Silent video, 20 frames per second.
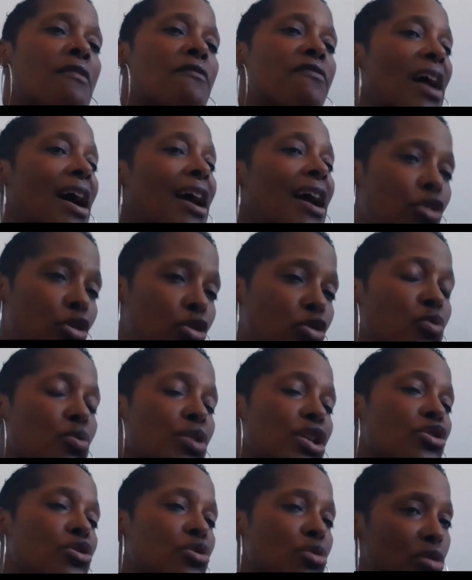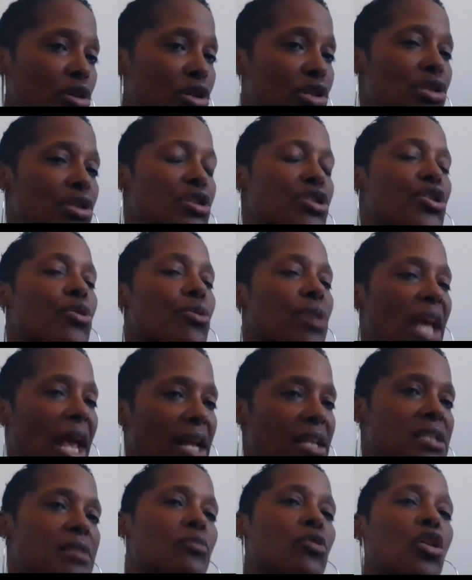find those resources,
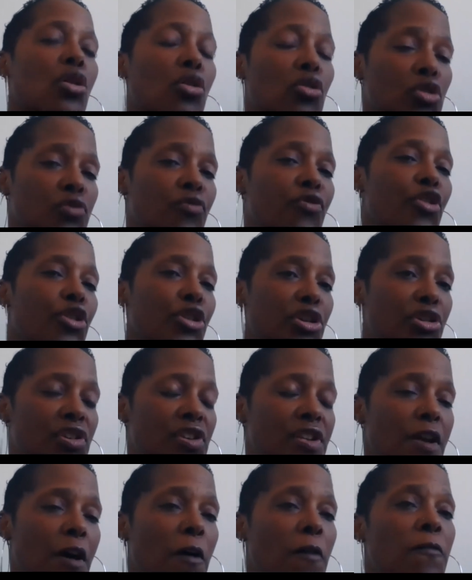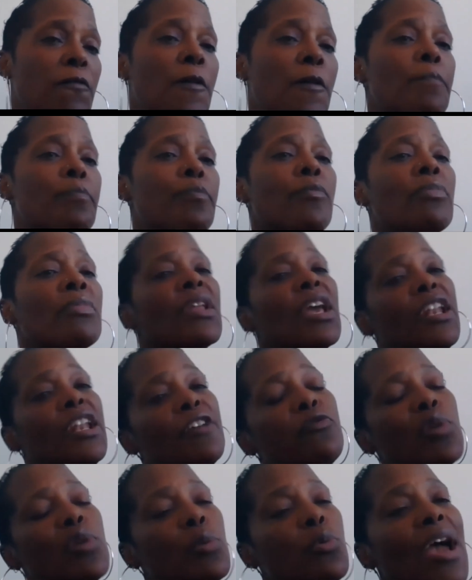create some goals for yourself. And
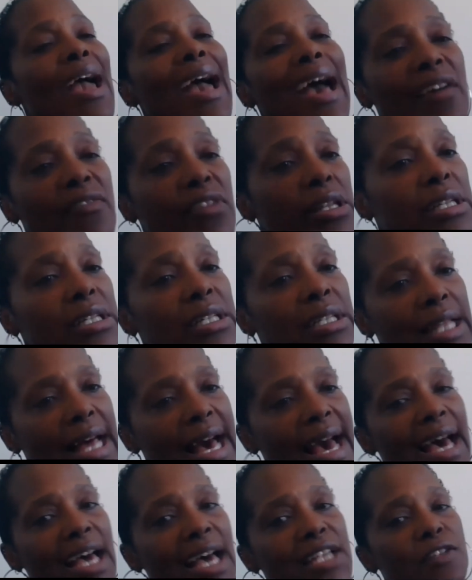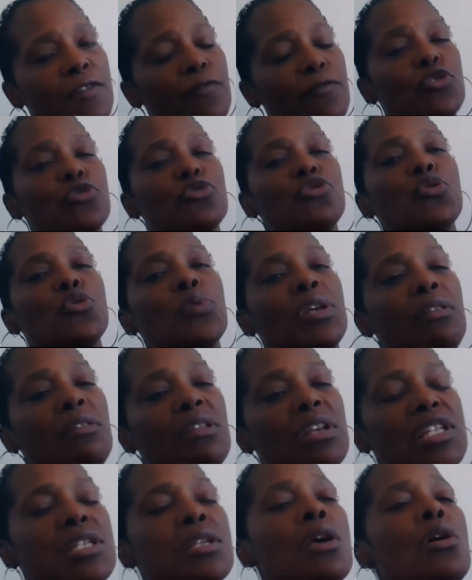if we were having a class, if you're doing
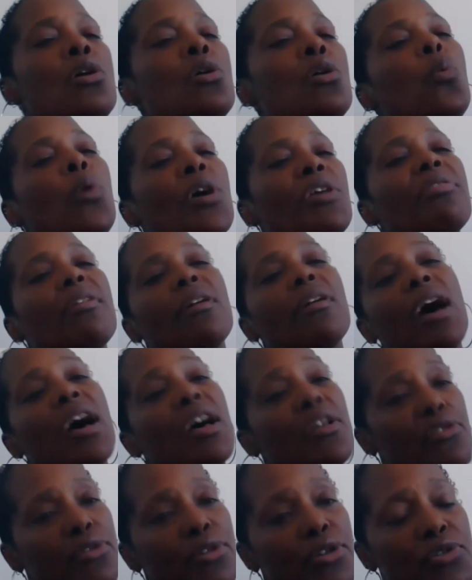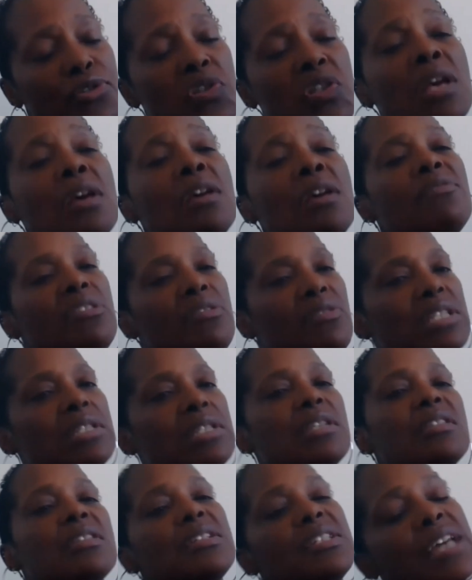this with others, and this
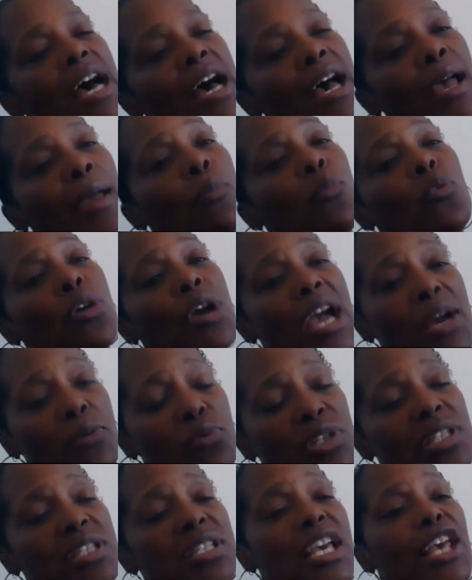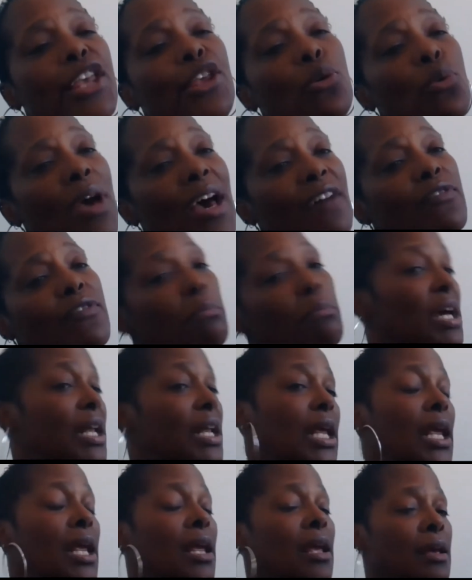is the time where I would say you have a
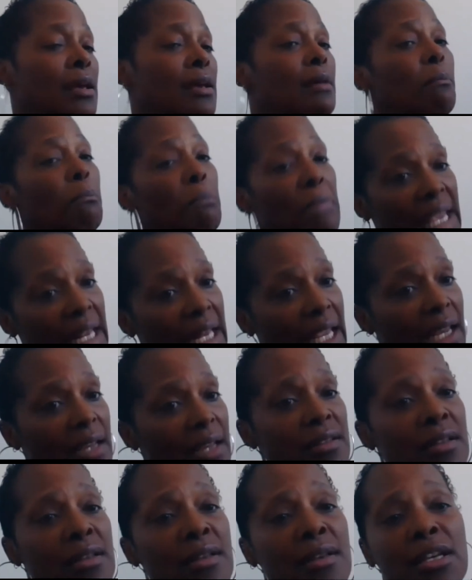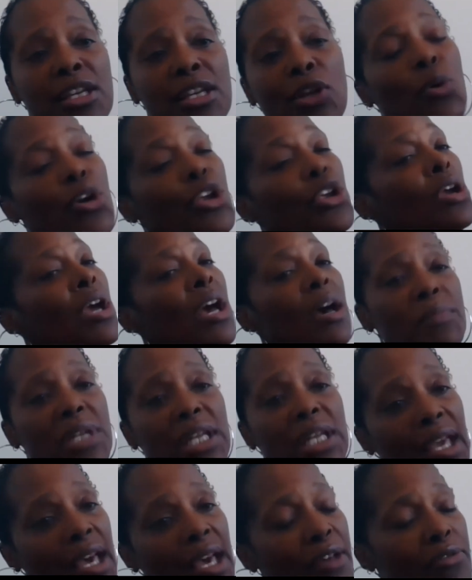money meeting where you come
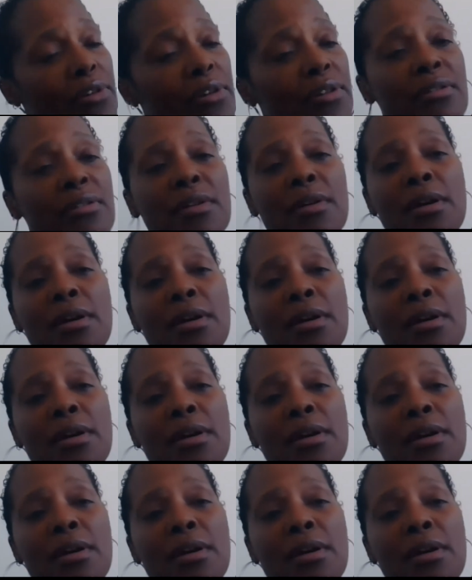together,